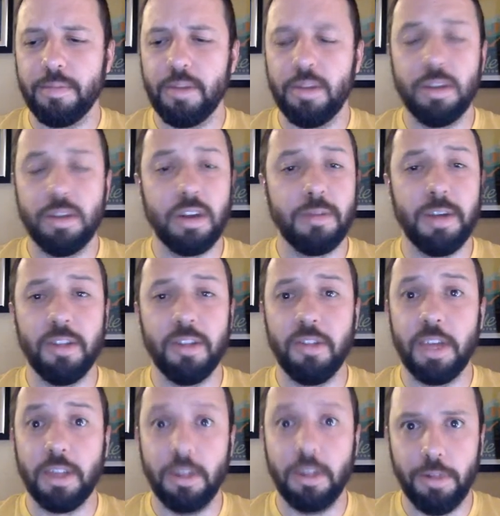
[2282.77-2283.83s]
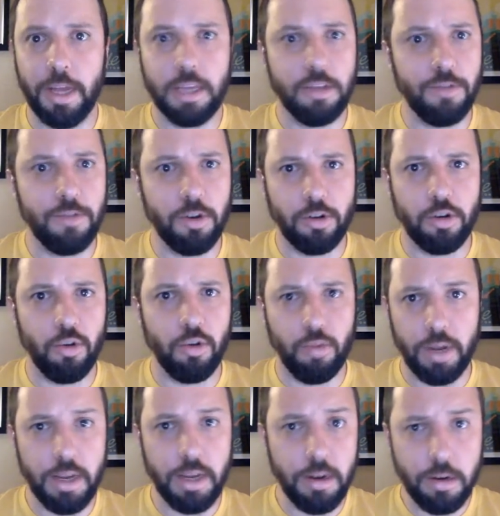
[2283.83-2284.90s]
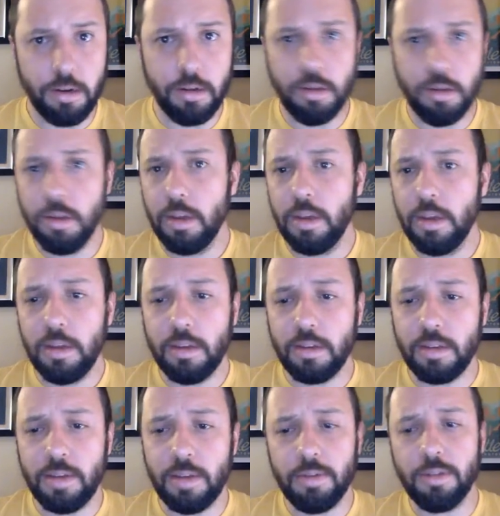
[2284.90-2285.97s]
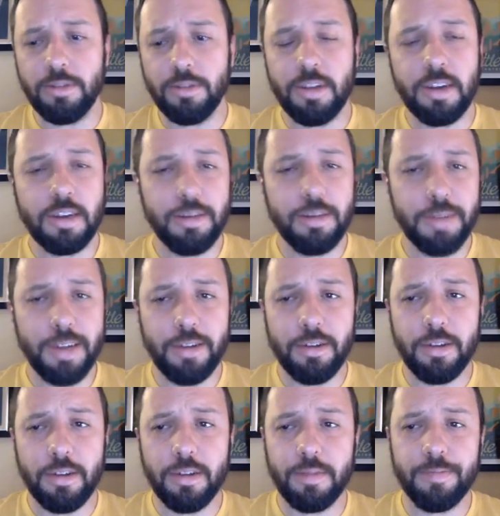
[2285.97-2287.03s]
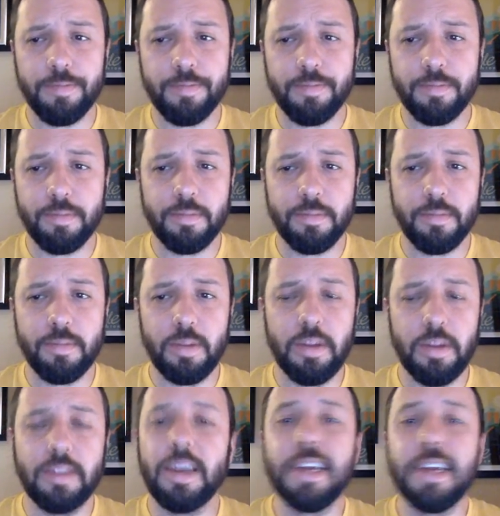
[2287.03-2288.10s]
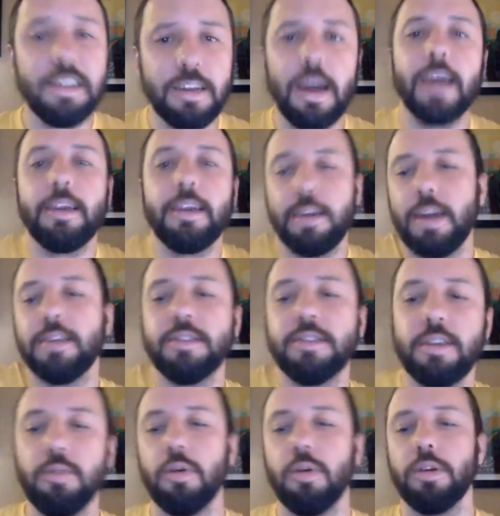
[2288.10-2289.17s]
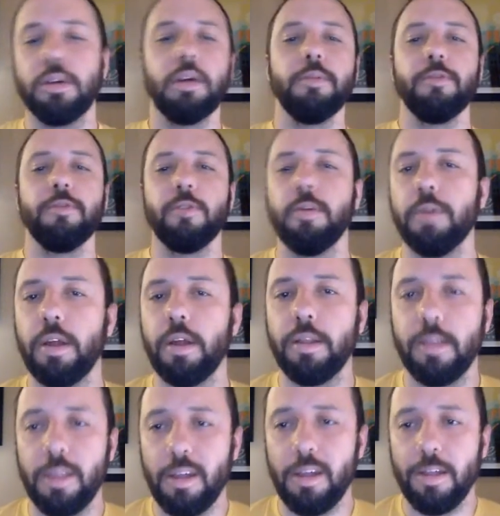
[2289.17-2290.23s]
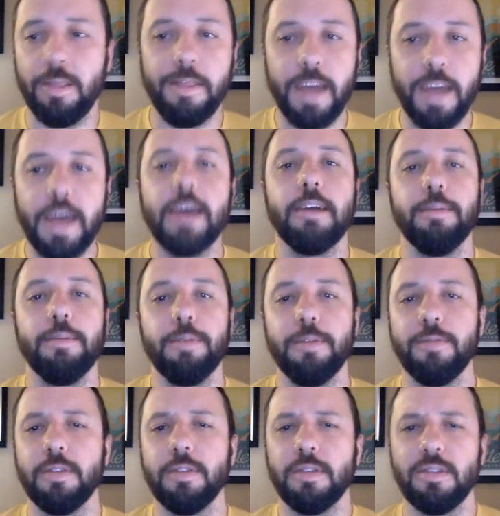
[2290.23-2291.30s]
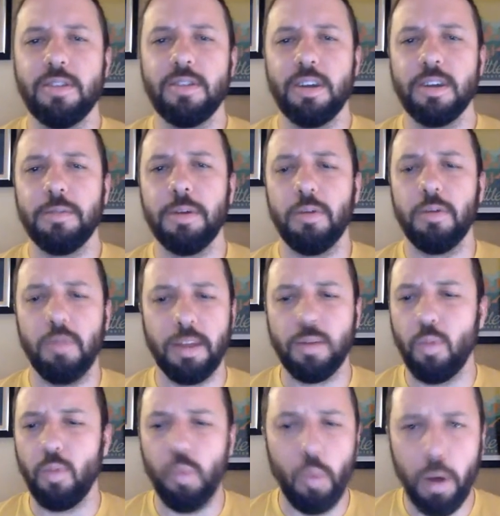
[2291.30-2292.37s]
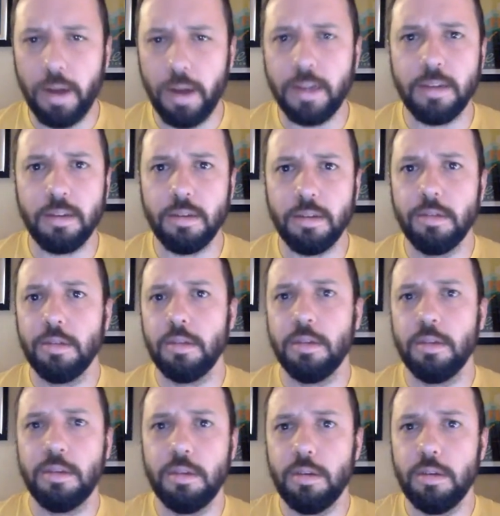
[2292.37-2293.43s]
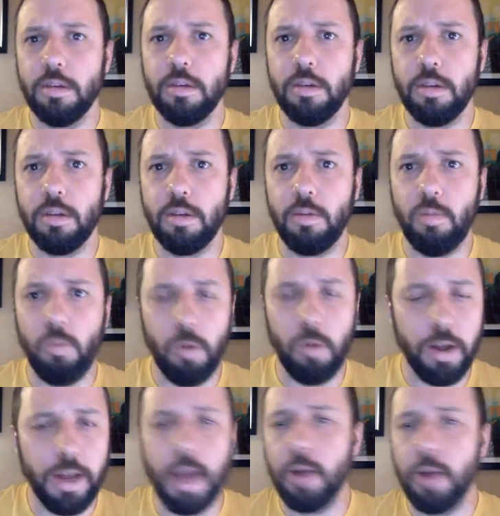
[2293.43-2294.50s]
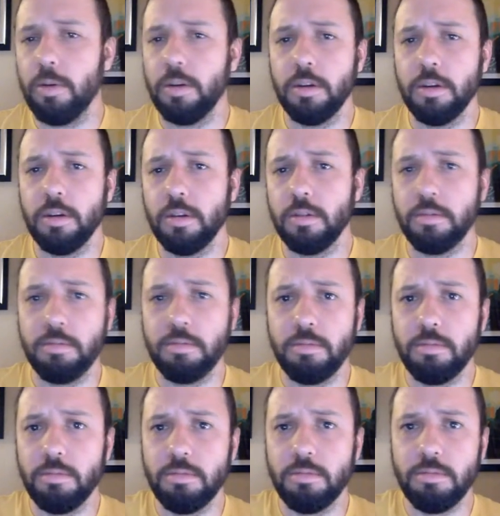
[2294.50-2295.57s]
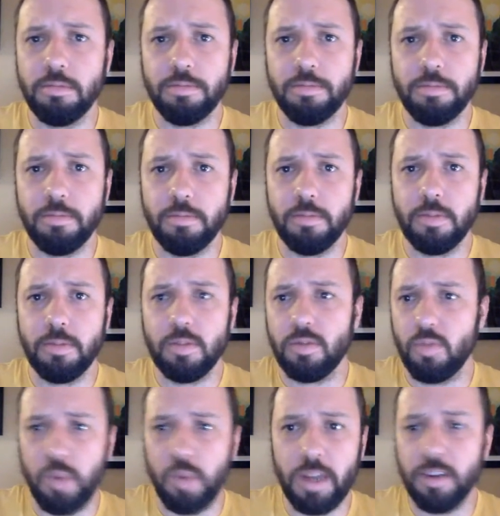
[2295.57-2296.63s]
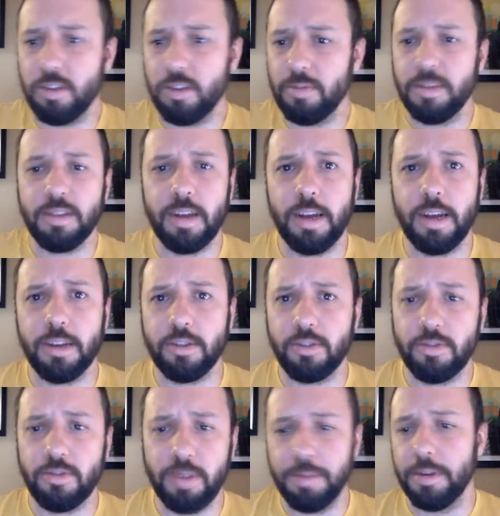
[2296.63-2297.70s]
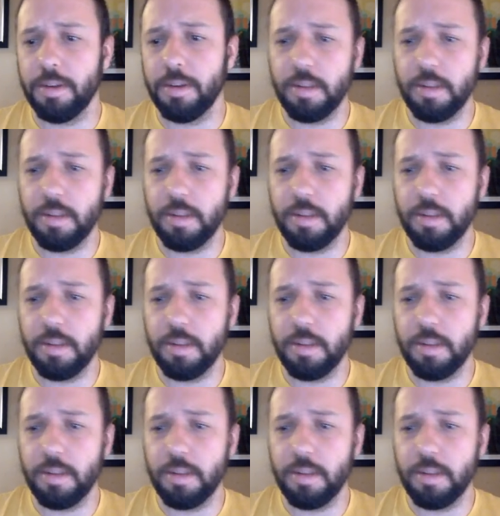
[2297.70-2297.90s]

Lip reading: talking about like the length of your career? Is that what they're talking about? Because I can kind of see where they're coming from on that, but if it's talking about like 1 hour Swedish massage treatment,